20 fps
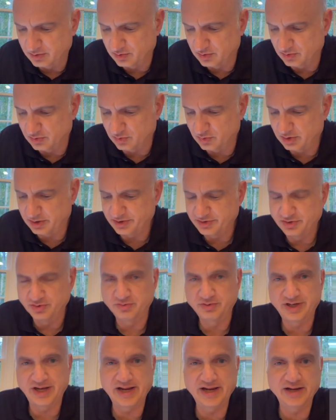whereas you
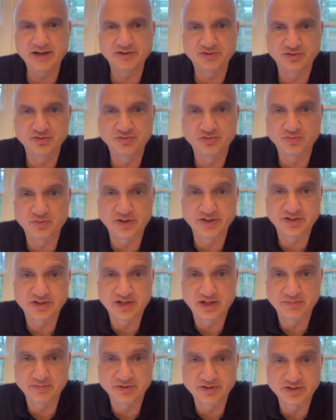can't use wait
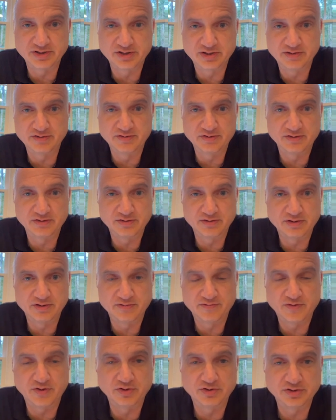statements in
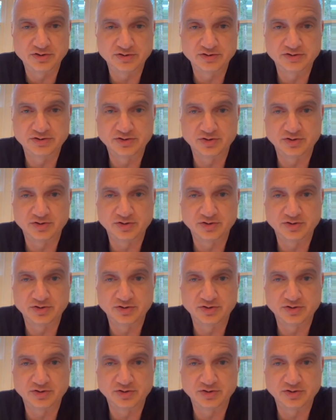functions.